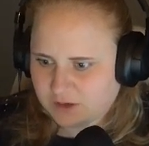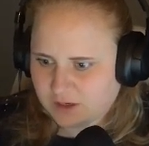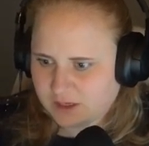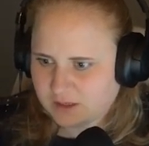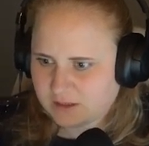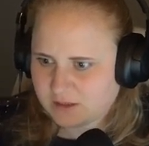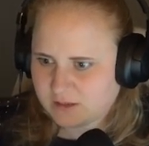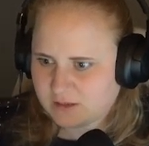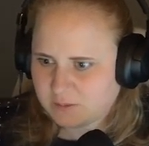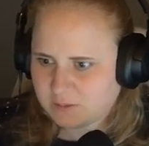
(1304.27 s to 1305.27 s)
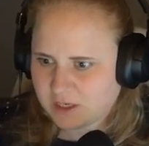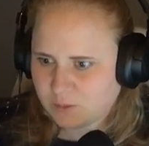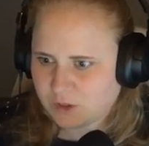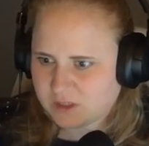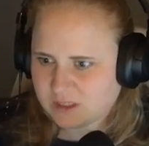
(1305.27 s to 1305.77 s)
There's so many words
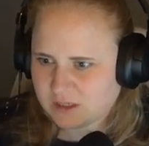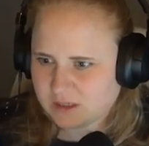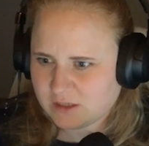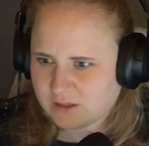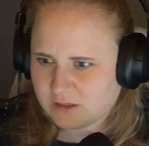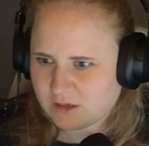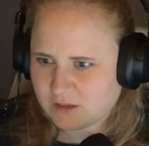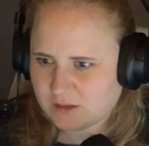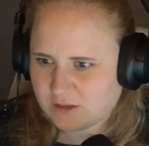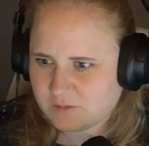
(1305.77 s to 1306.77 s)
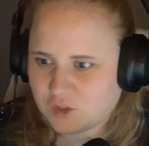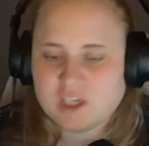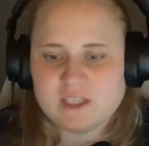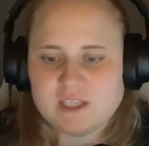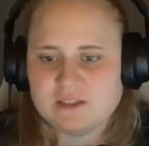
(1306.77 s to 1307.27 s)
here. He's not chilled
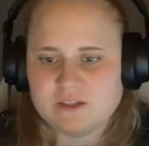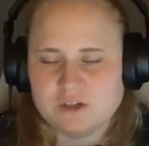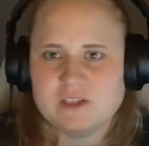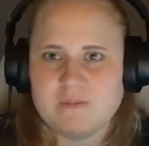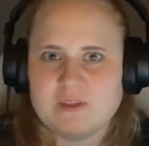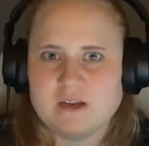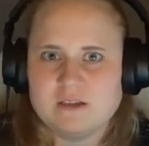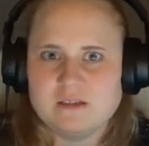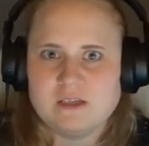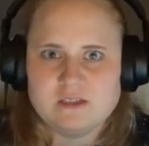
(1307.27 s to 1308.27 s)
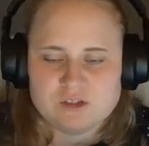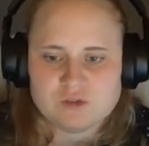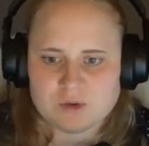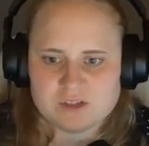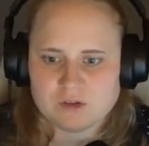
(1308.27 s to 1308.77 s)
or something like this. He is in
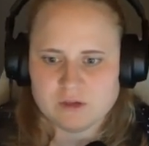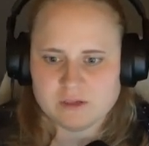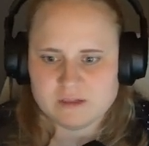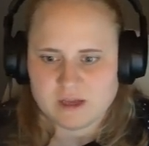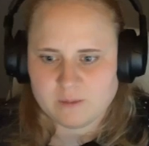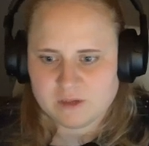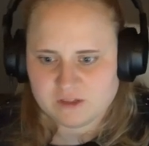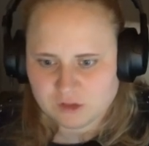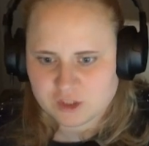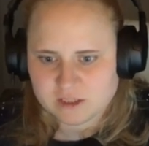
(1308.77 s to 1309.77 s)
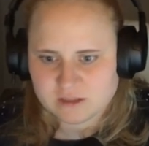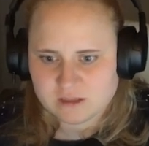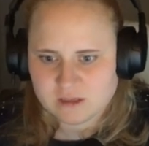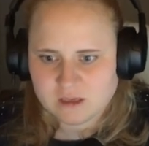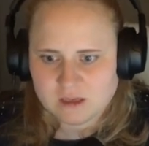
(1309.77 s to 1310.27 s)
stress all the time. He's not chilled.
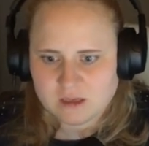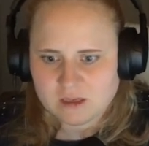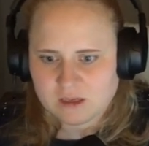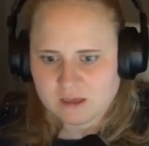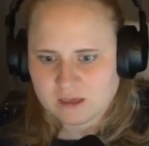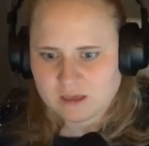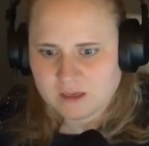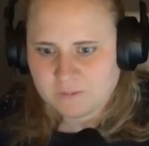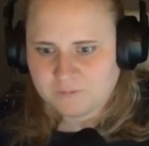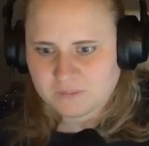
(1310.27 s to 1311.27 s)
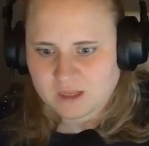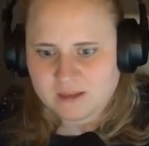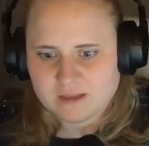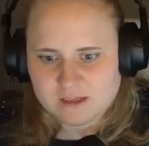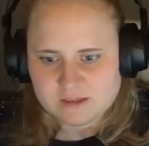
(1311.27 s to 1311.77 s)
And
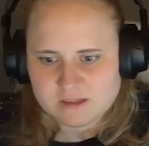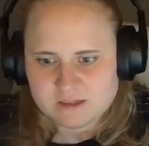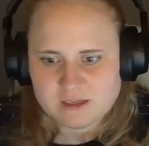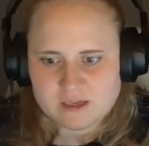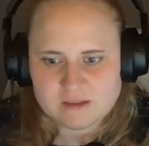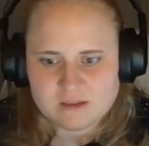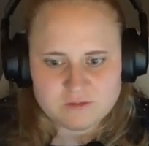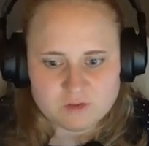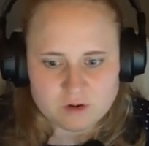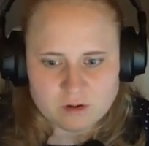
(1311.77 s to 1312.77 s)
then he sings again the refrain.